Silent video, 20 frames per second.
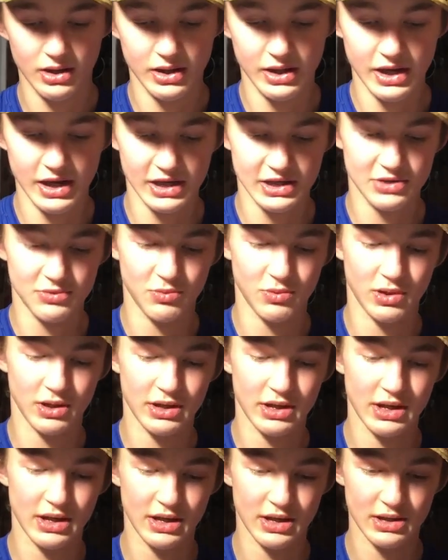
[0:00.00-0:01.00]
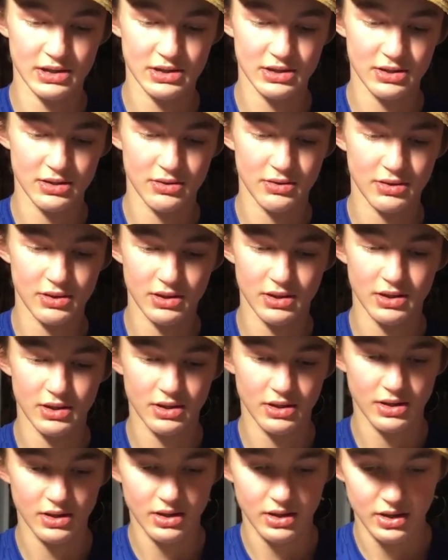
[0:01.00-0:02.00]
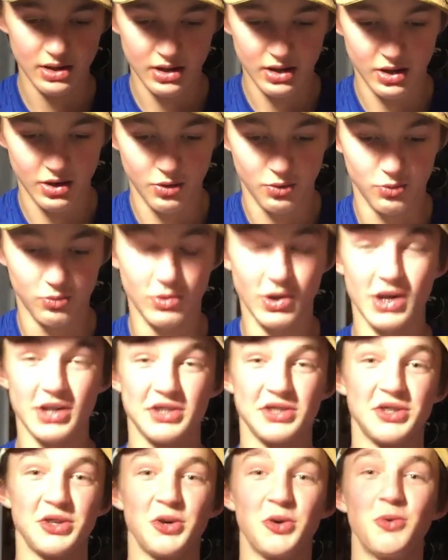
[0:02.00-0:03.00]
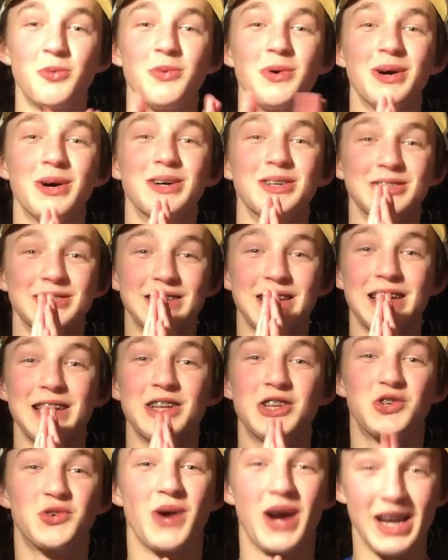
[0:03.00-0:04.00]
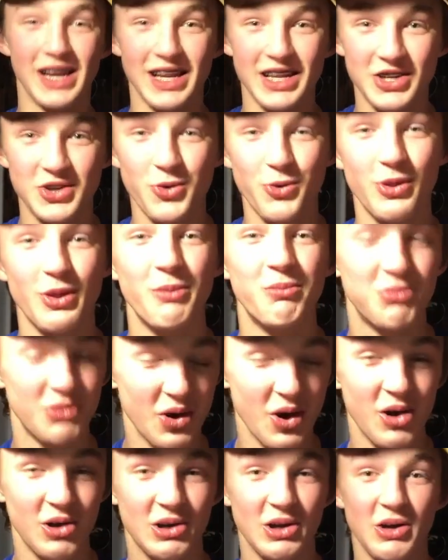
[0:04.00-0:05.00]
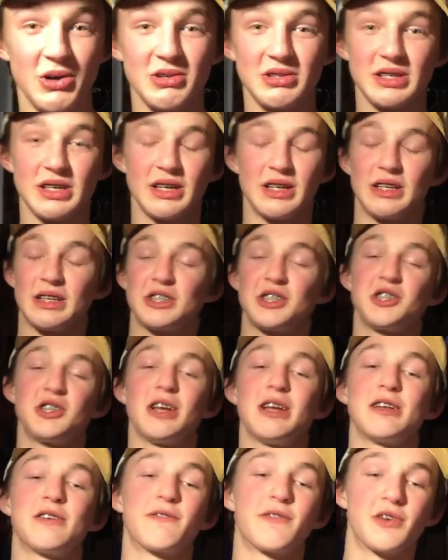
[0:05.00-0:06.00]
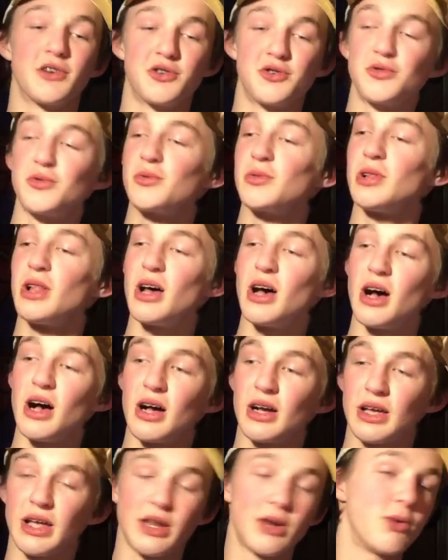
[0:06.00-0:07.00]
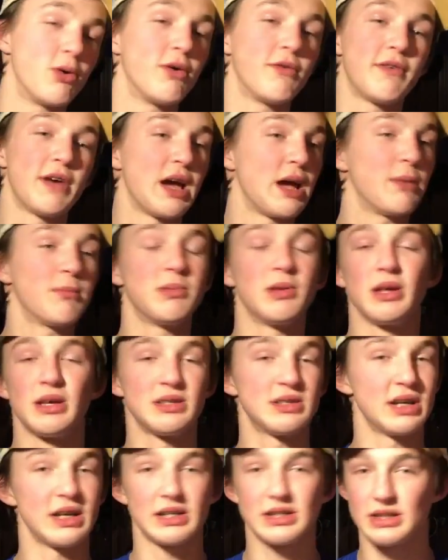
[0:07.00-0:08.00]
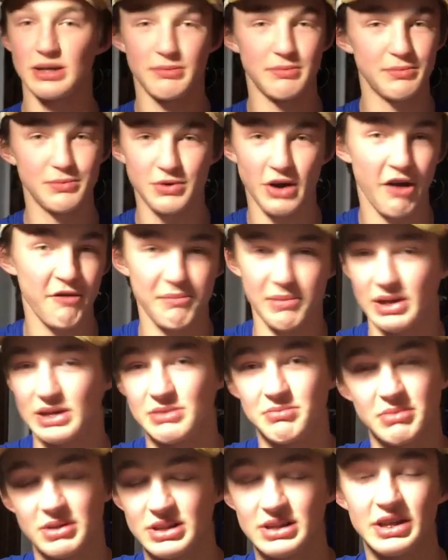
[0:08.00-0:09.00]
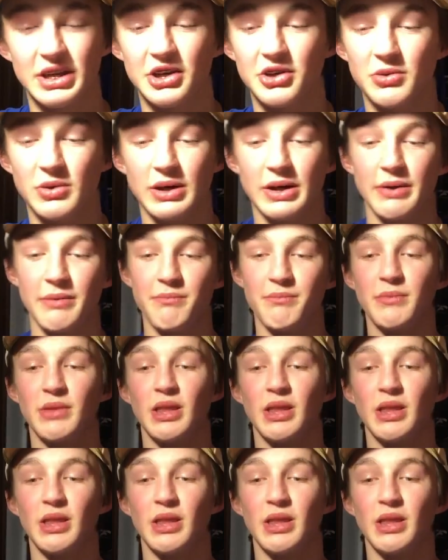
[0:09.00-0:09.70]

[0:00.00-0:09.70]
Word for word: the next one is Russell Wilson traded to the Broncos in exchange for Drew Lock and Noah Fant, plus like some draft picks mixed into it.